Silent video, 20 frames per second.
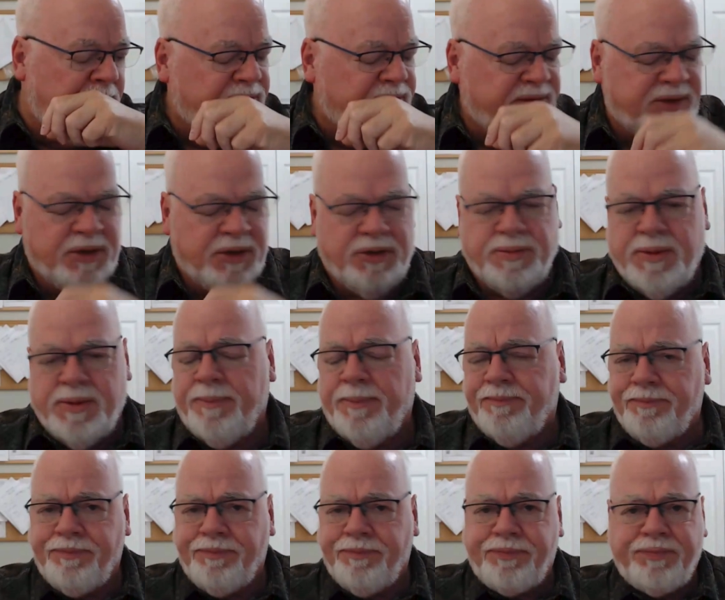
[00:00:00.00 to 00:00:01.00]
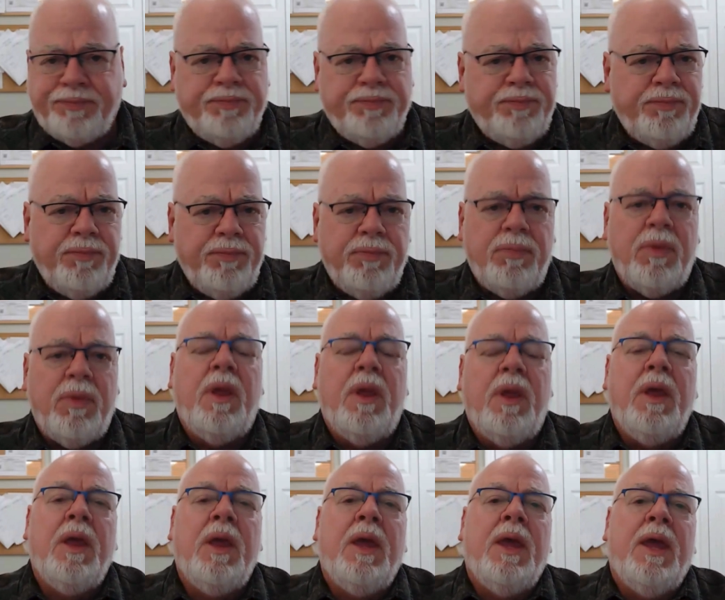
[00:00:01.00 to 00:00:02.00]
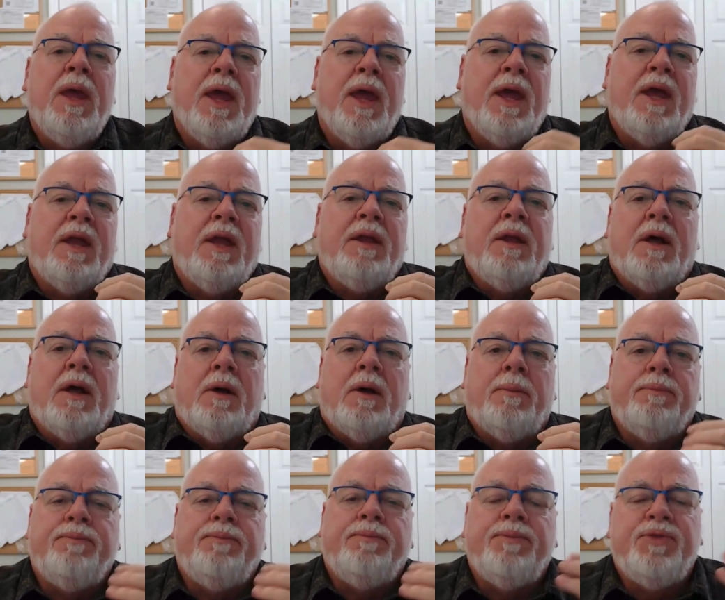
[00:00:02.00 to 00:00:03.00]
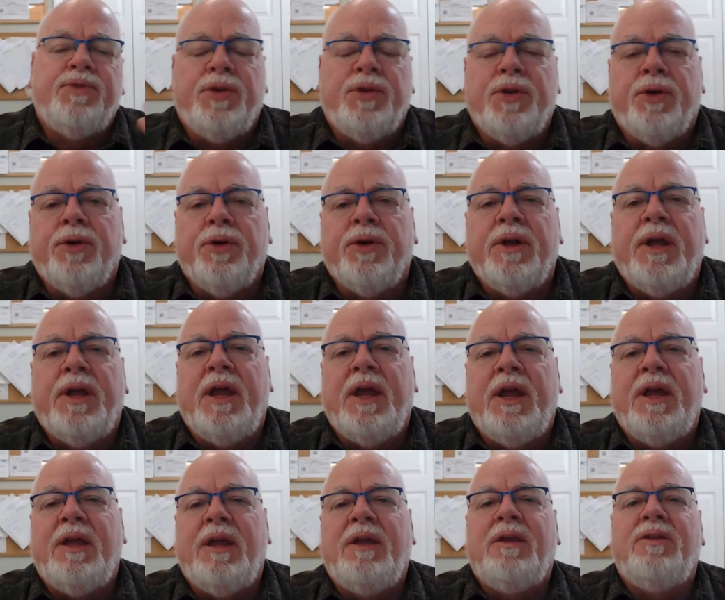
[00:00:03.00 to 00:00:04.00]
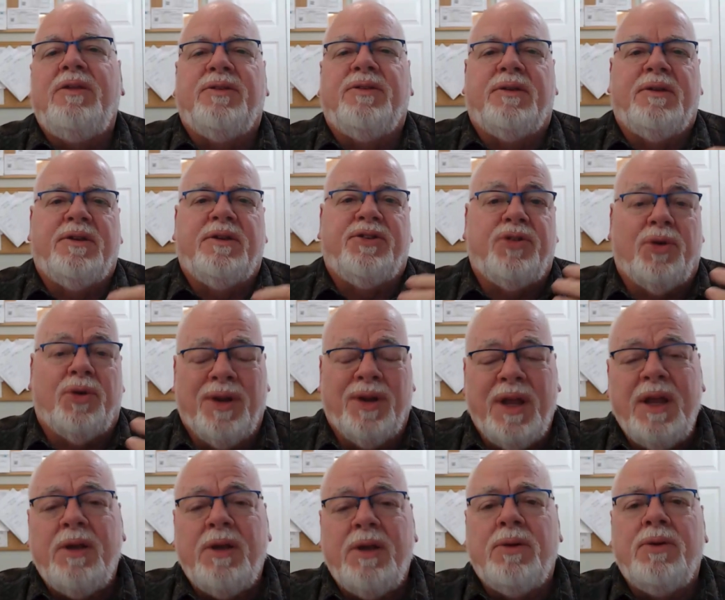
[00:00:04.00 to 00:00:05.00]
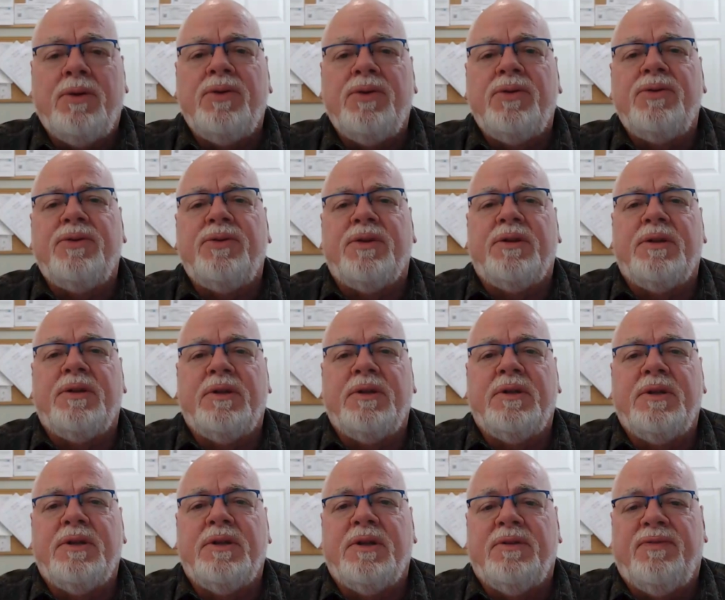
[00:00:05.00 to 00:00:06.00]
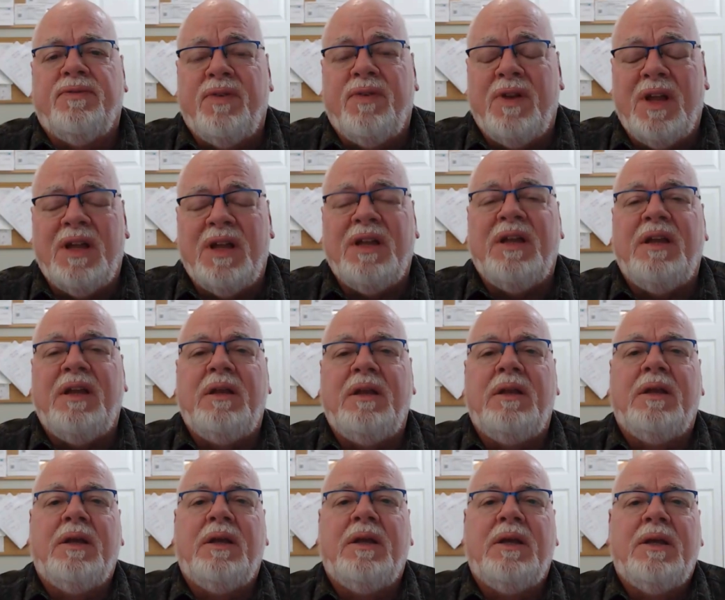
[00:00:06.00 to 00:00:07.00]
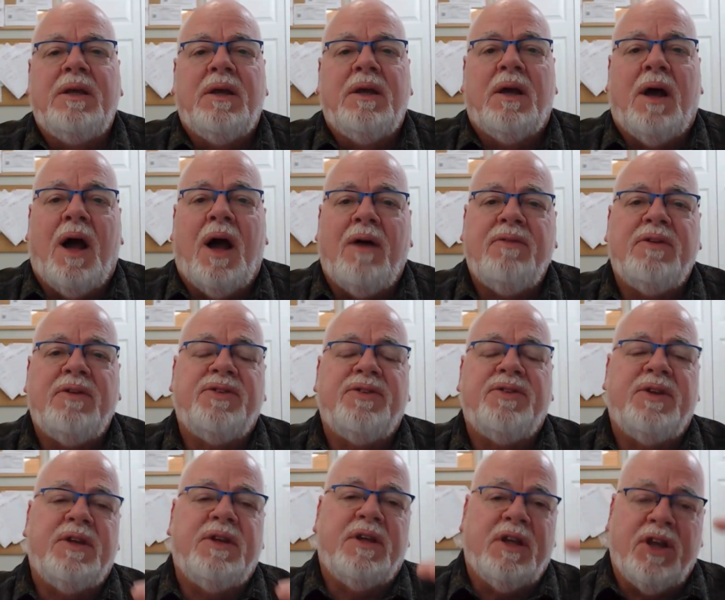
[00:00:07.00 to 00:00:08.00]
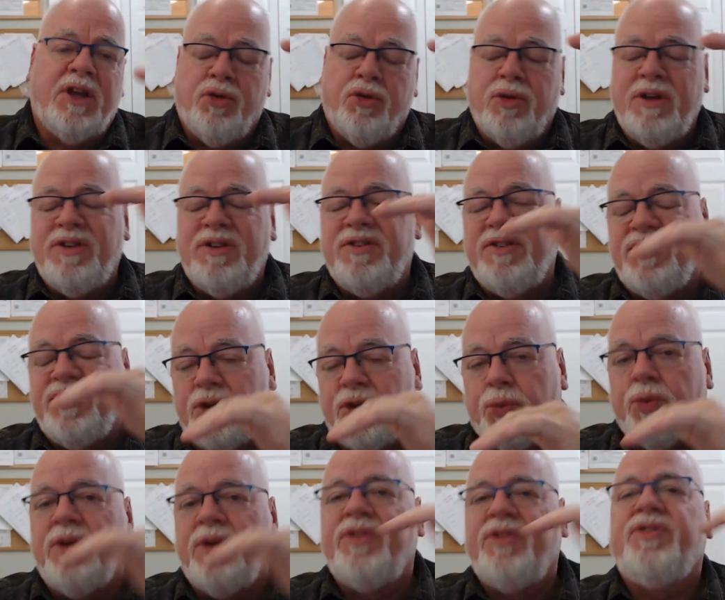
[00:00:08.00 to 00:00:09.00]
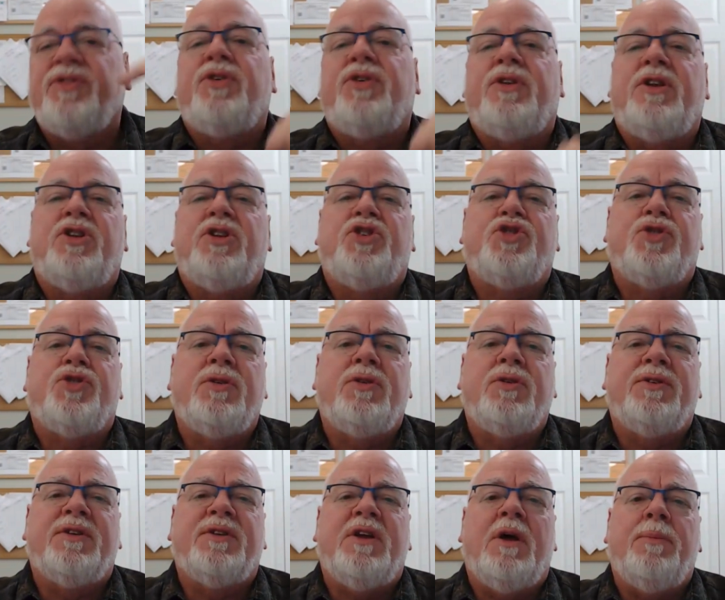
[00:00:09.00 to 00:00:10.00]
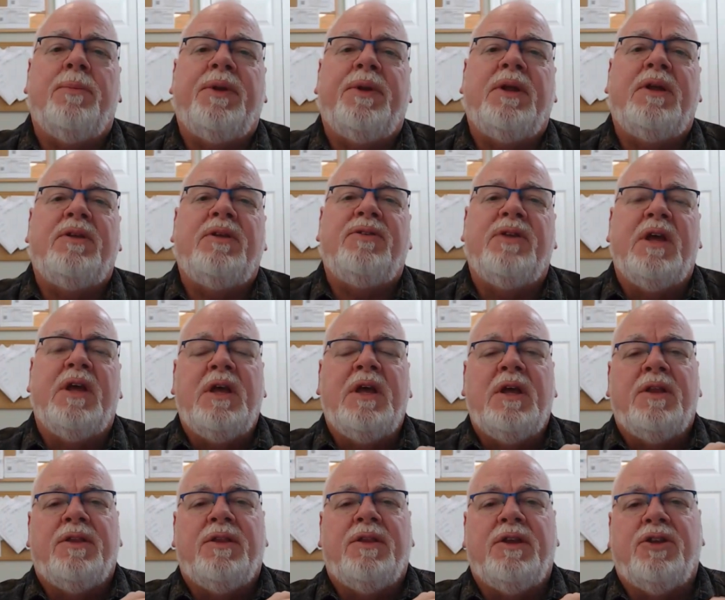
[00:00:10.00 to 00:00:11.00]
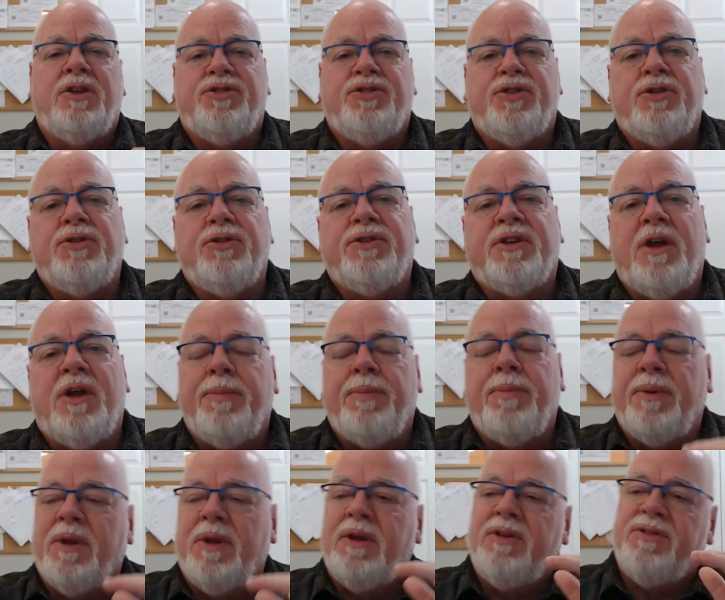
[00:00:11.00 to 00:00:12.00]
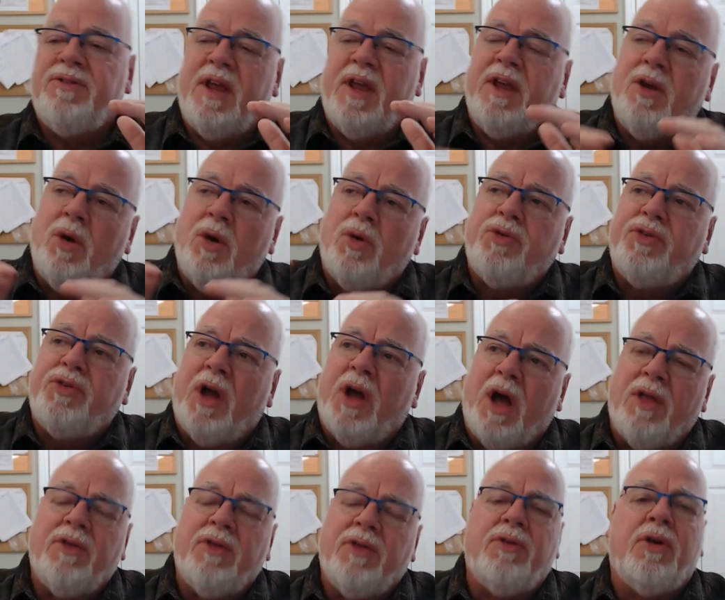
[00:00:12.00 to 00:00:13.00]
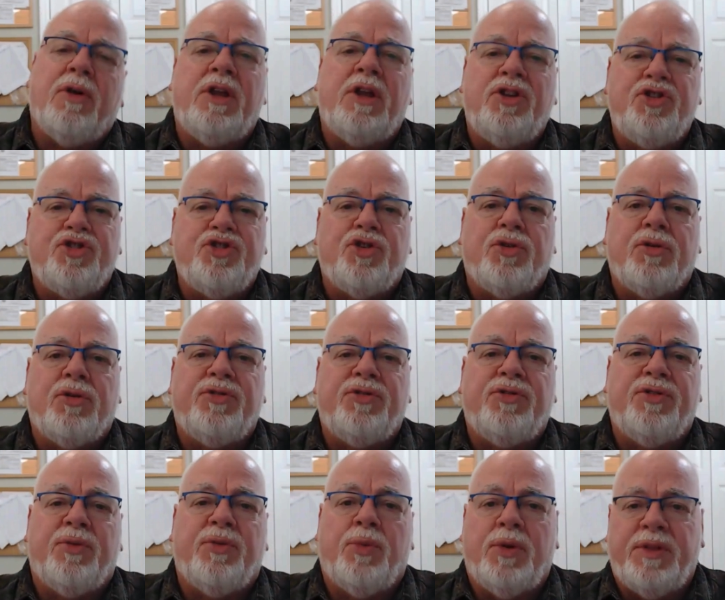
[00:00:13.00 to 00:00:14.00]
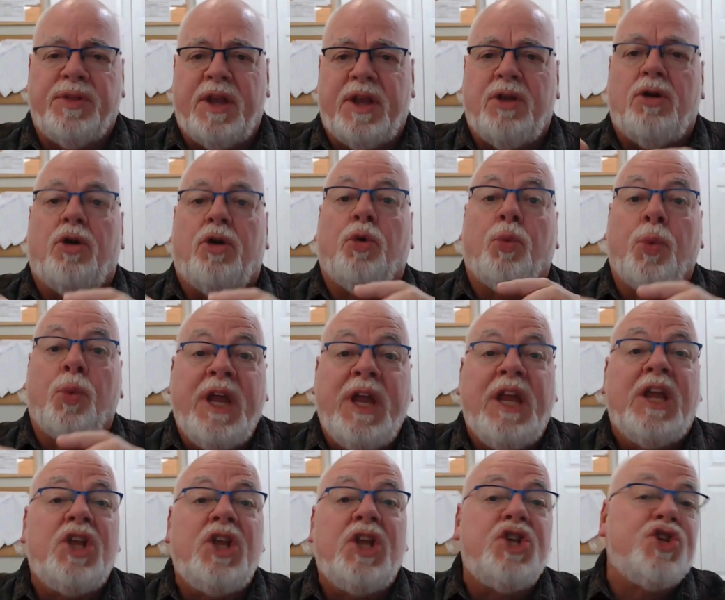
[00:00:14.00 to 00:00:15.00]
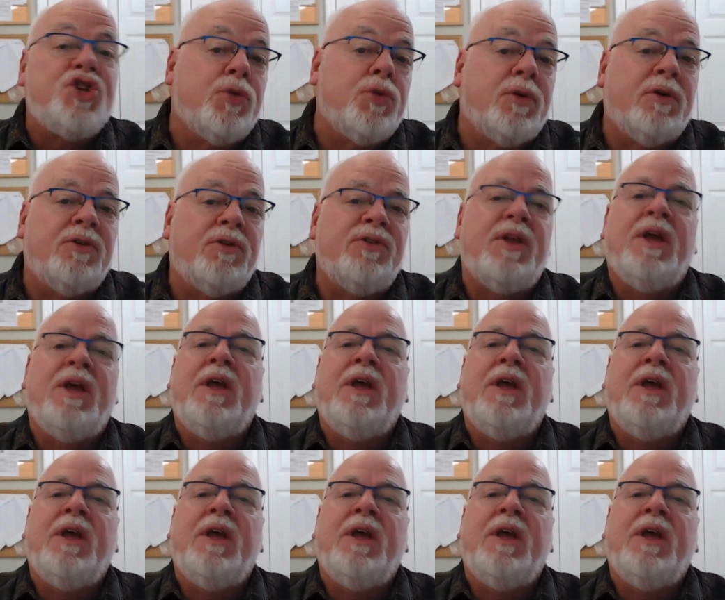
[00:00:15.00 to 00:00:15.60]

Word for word: Excuse me. And um, so the hurricanes and the tornadoes and, and the flooding, obviously, it increases the risk to the insurance companies the insurance companies they go to other insurers what they call reinsurers